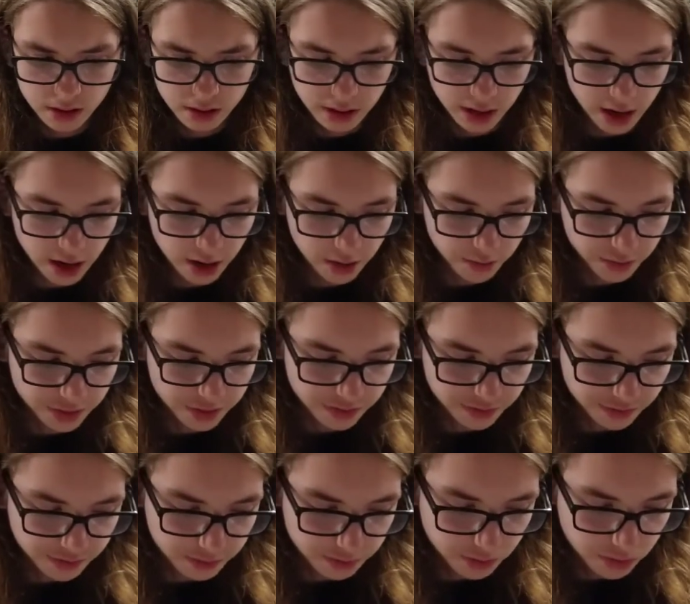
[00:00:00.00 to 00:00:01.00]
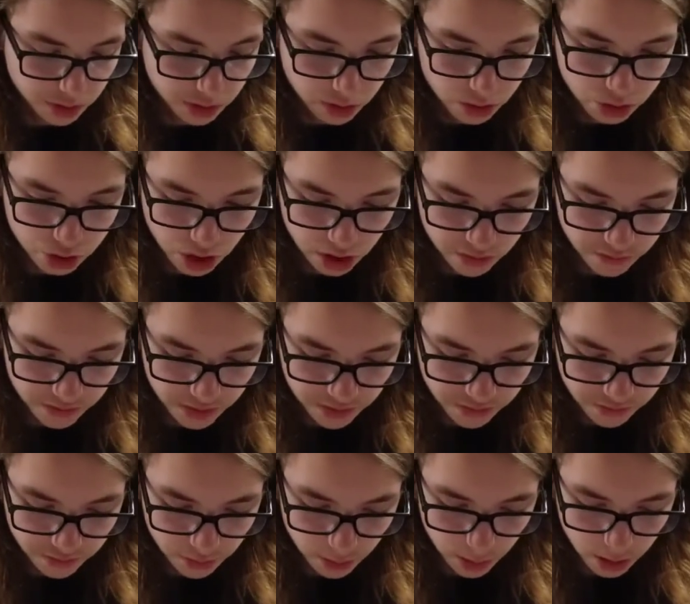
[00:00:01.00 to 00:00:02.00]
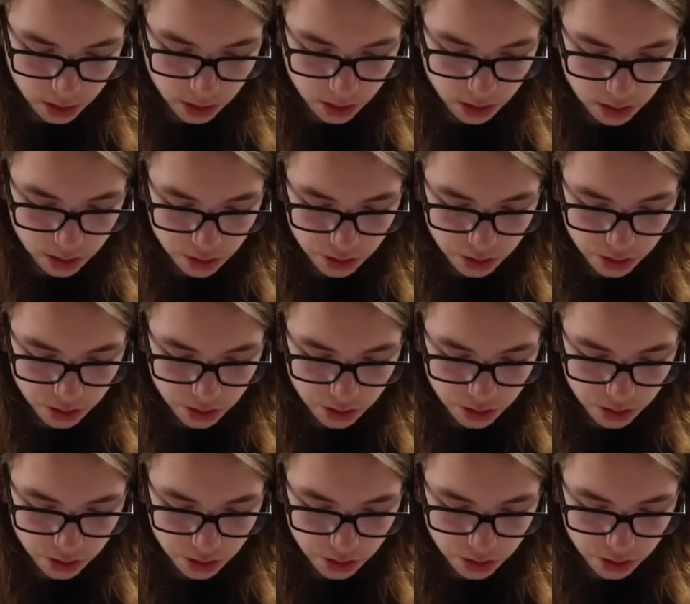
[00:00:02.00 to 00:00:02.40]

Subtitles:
Now with the Crystal Shard V4,